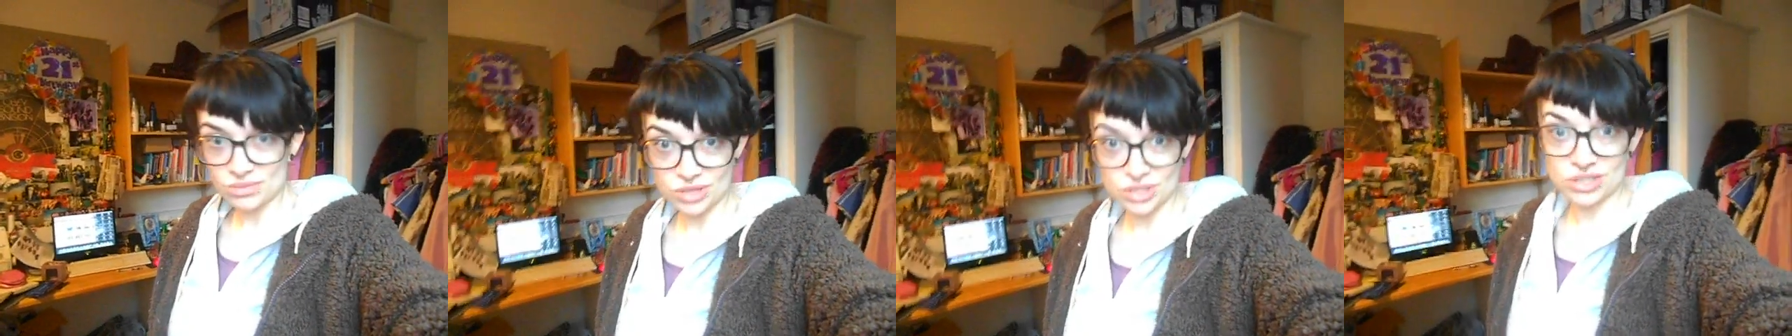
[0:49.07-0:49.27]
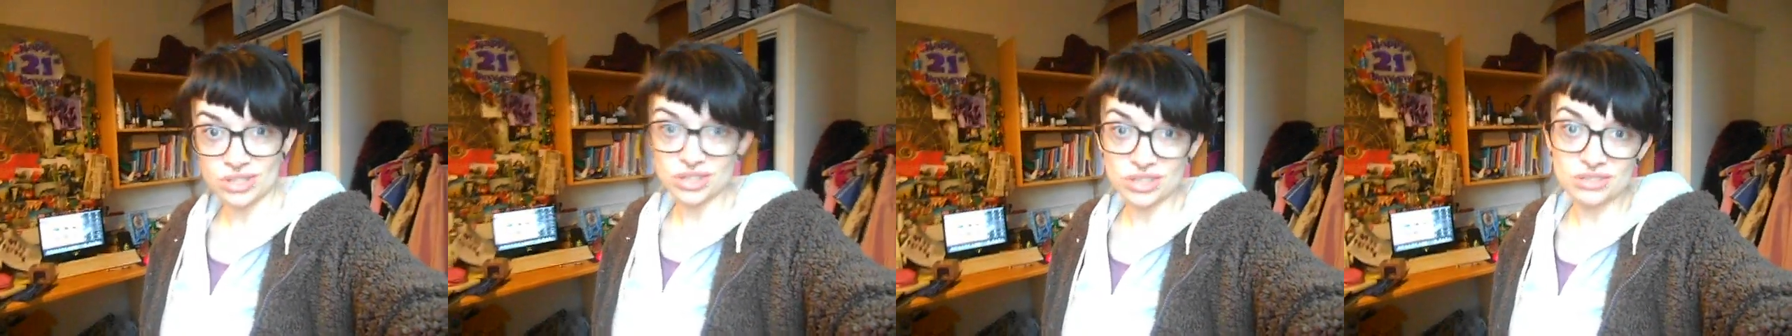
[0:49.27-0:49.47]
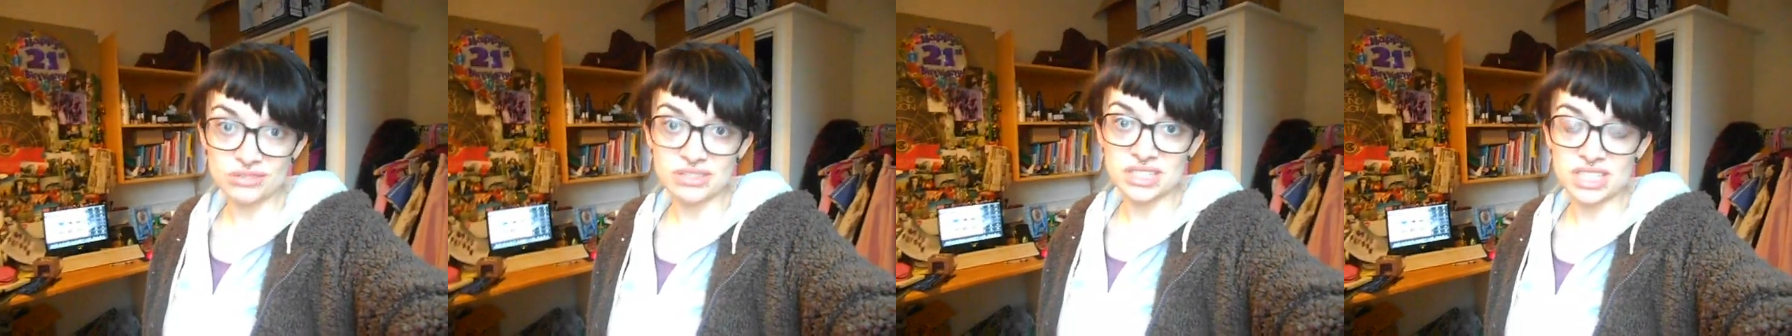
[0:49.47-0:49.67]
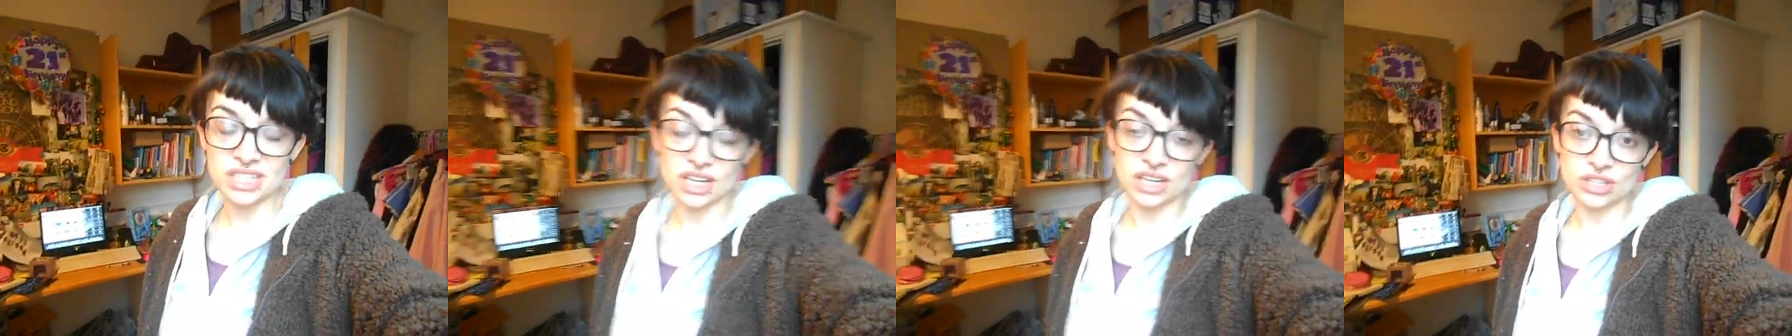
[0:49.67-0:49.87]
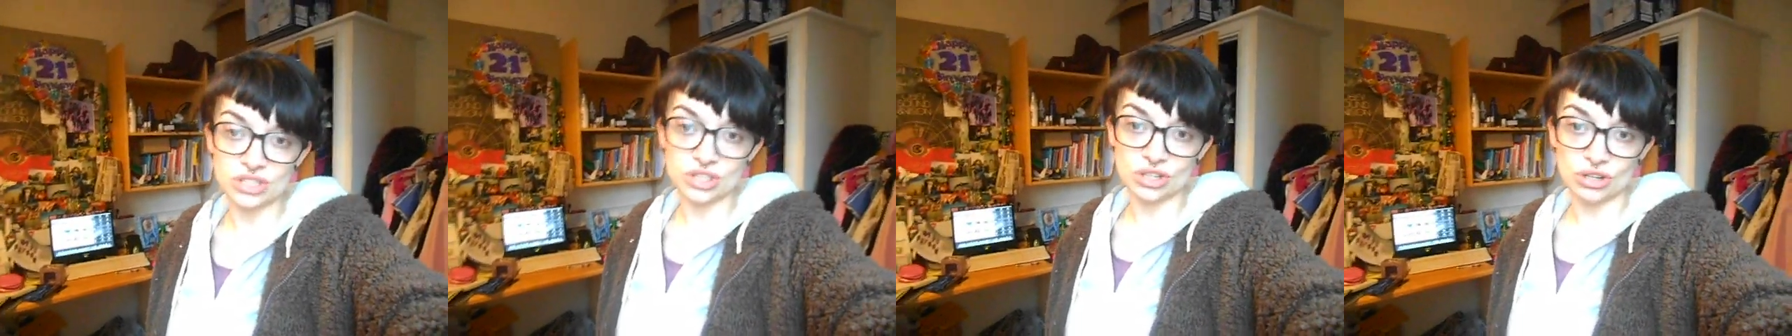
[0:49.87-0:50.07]
I'm just doing
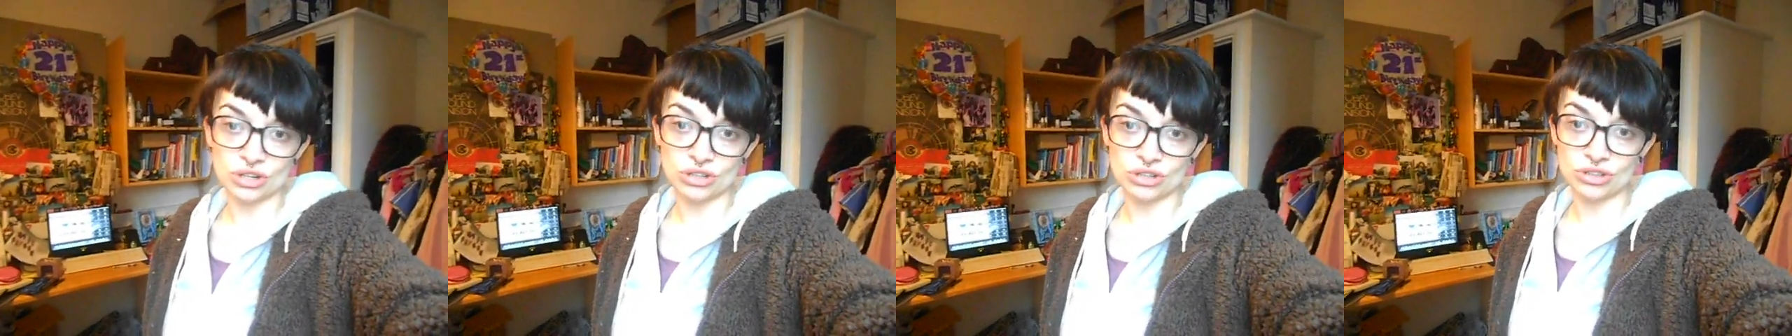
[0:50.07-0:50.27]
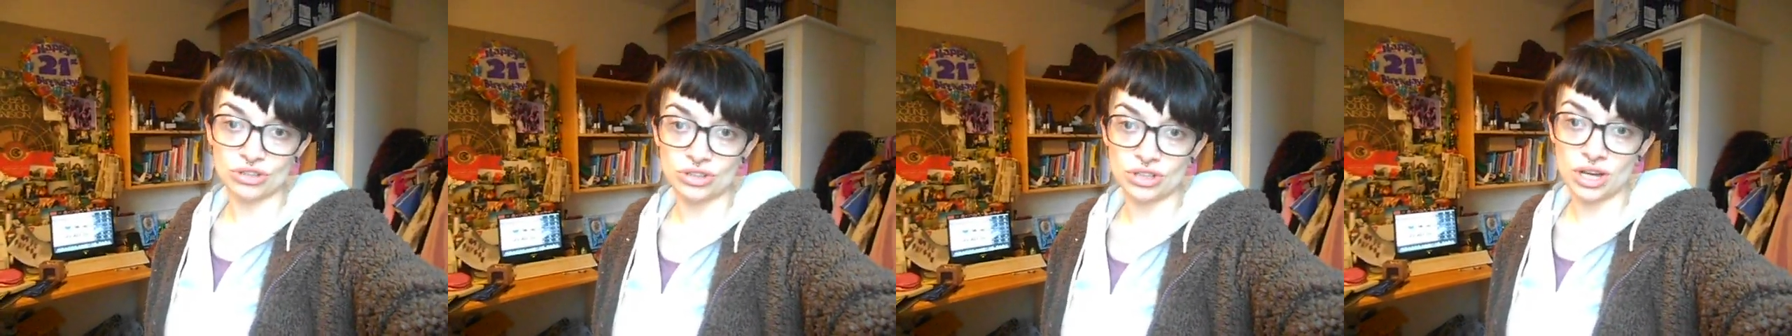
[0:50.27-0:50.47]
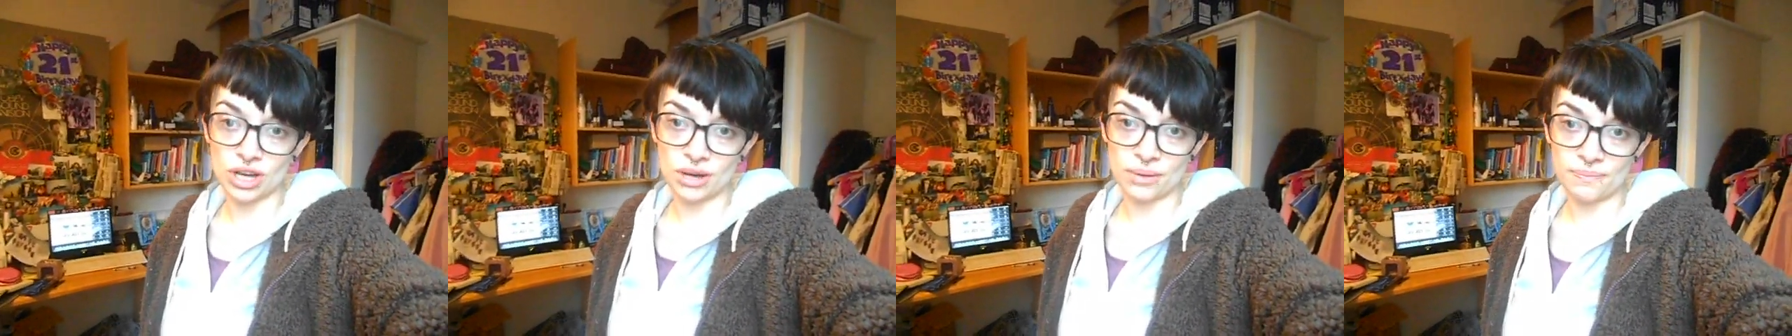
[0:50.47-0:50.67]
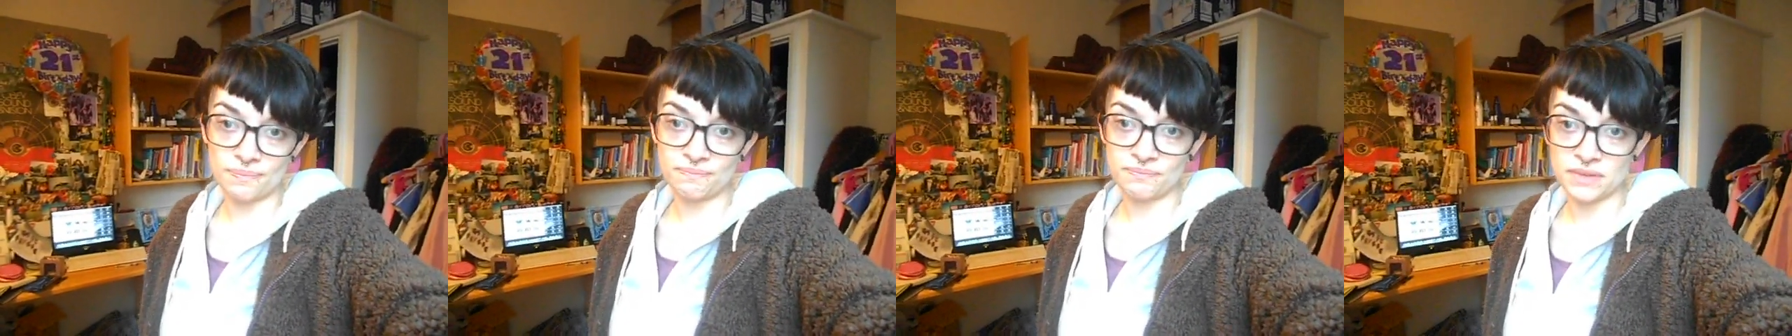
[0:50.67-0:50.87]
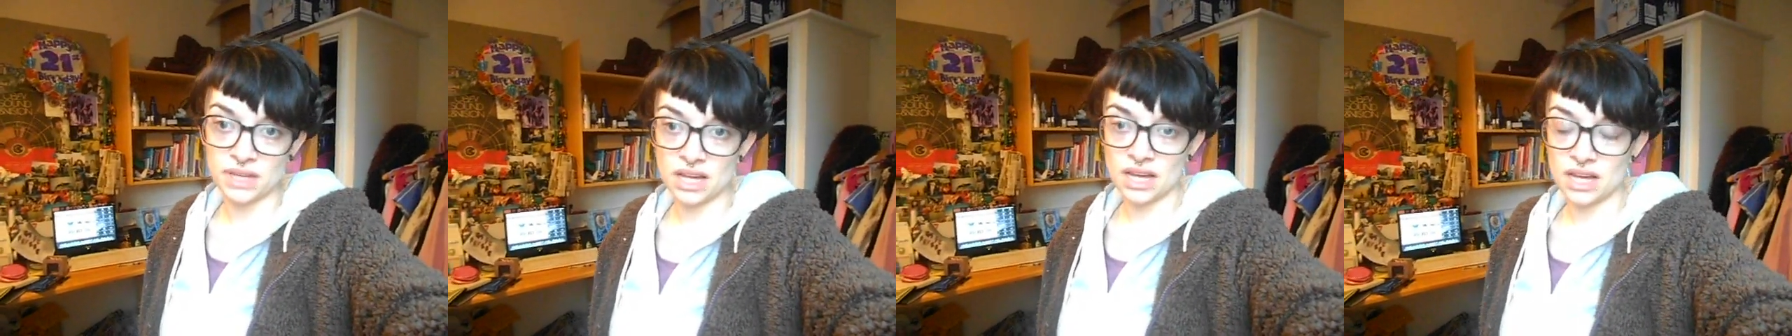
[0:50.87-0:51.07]
research on